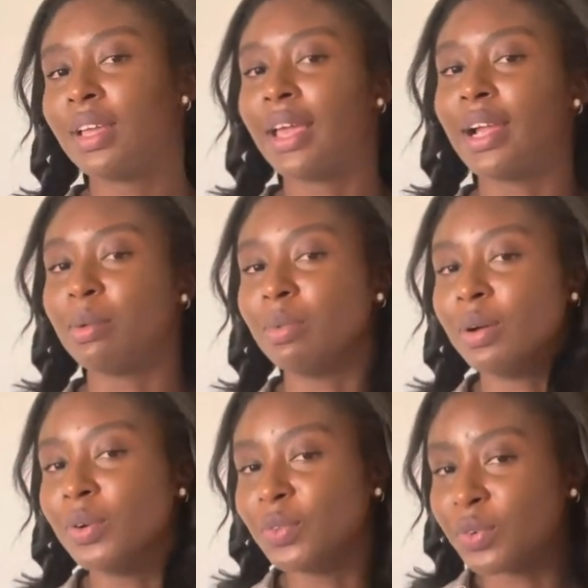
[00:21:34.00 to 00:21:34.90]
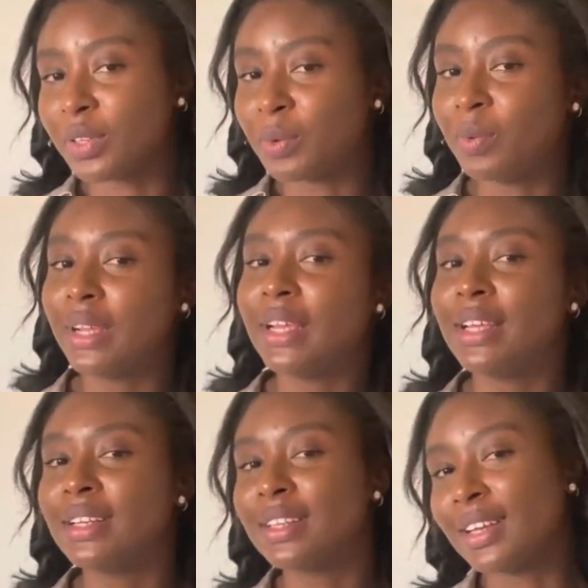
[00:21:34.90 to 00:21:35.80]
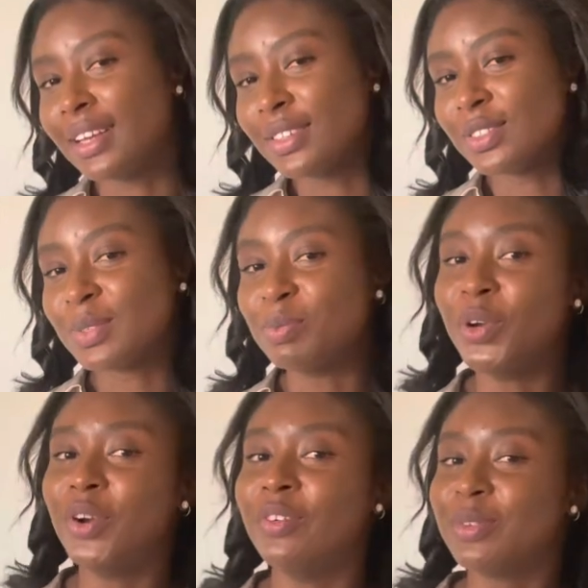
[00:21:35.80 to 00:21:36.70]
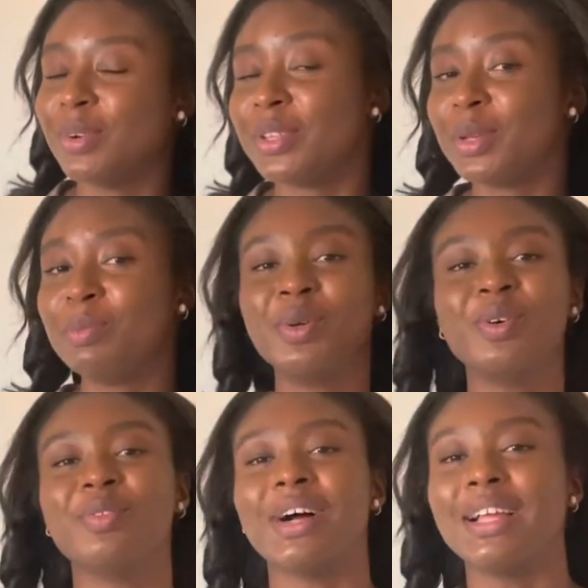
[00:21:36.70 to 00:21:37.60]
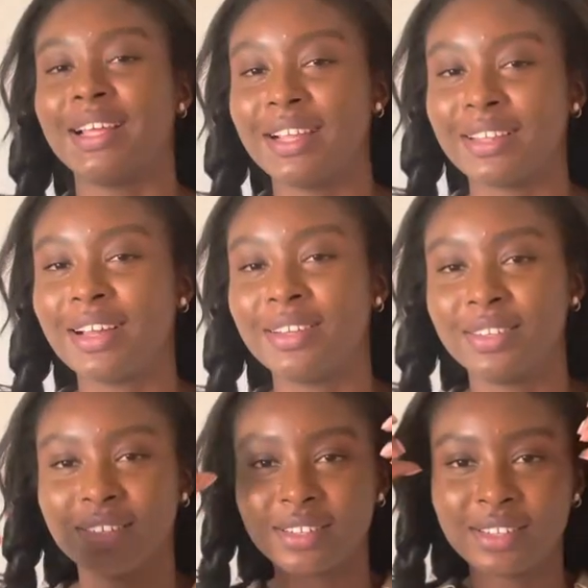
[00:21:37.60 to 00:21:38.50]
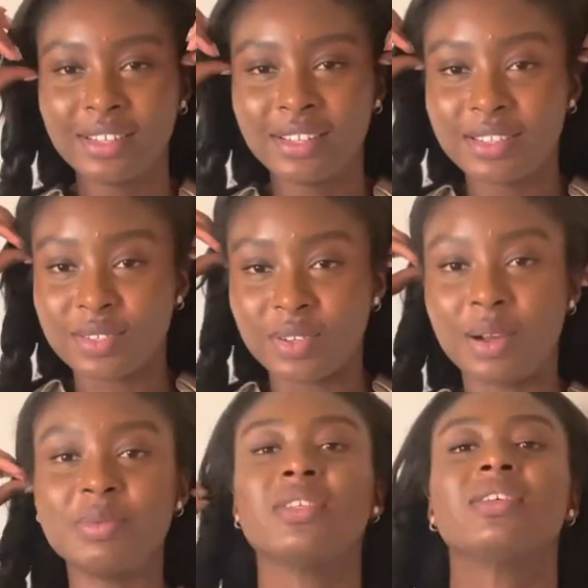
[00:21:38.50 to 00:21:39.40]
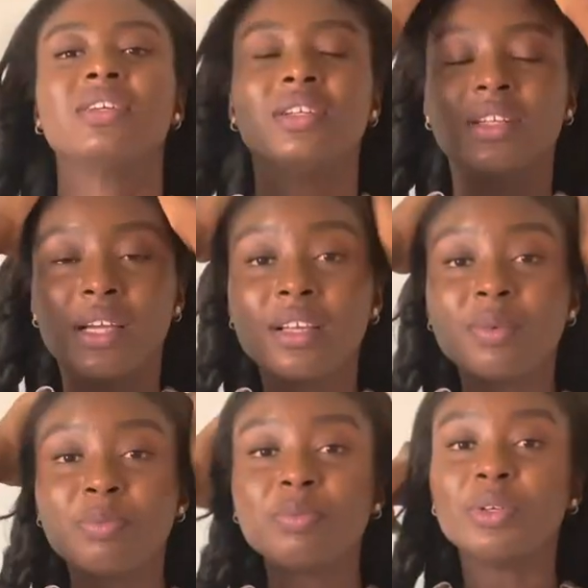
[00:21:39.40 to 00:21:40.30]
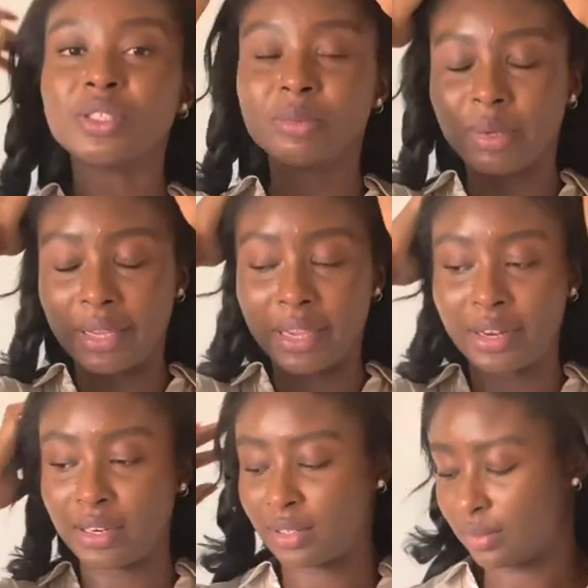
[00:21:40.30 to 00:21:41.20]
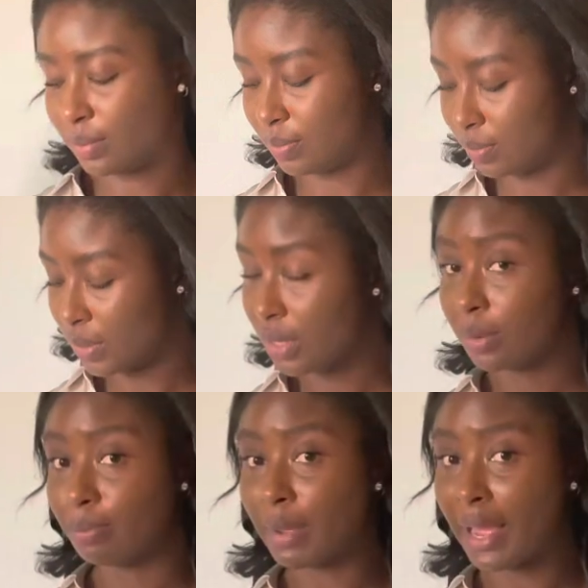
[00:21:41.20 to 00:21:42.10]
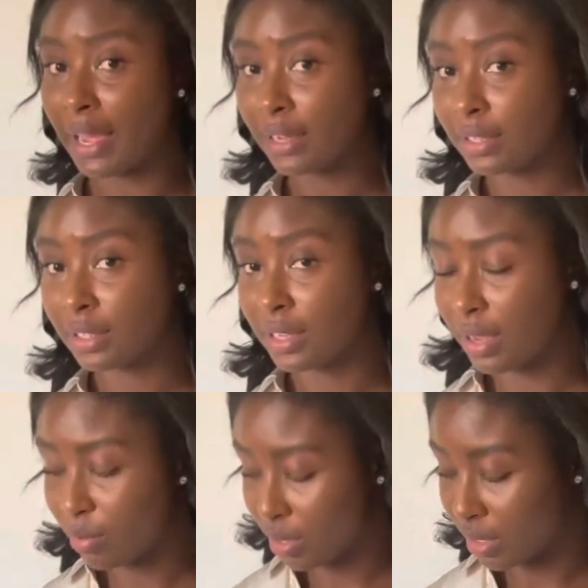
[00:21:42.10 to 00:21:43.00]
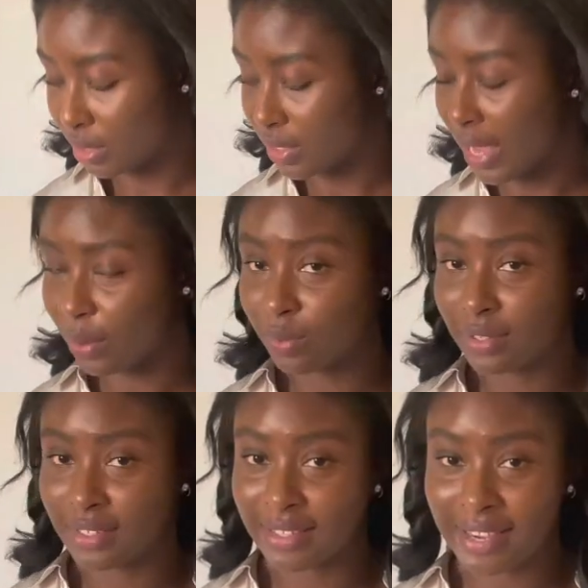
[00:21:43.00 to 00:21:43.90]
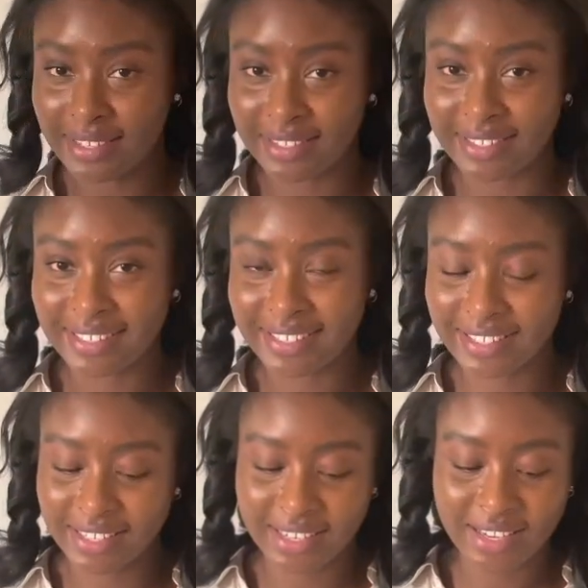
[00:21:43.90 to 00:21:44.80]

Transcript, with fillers: hair blowing through the wind, like it just moves when you move. I like that look. So I'm just gonna like push my hair back and we're gonna tackle these edges